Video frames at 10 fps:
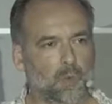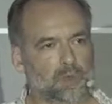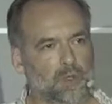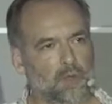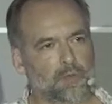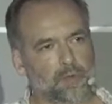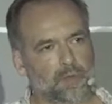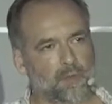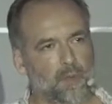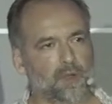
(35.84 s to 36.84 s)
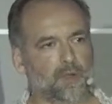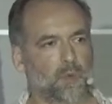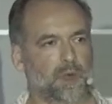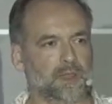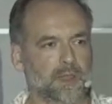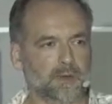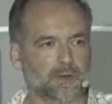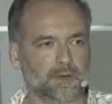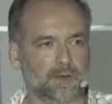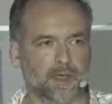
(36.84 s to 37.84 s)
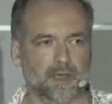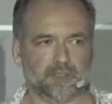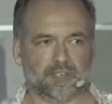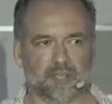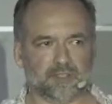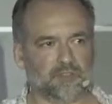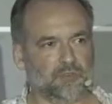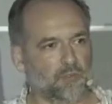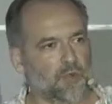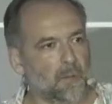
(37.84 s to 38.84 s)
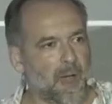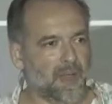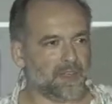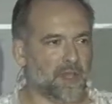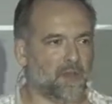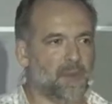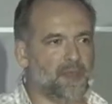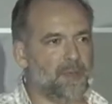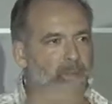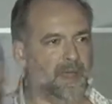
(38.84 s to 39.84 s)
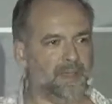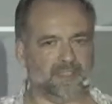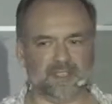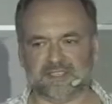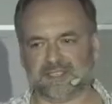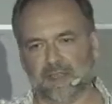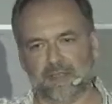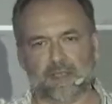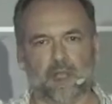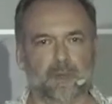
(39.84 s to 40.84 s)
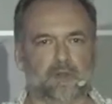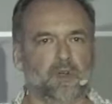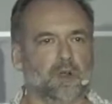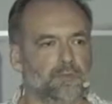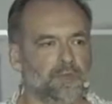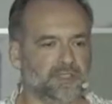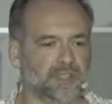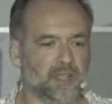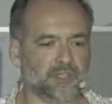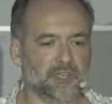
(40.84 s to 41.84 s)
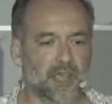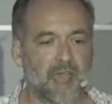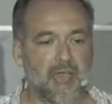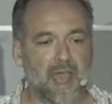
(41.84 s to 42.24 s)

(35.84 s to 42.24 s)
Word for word: We'll go through them very quickly, just to remind everybody the basics, set the common ground for discussion,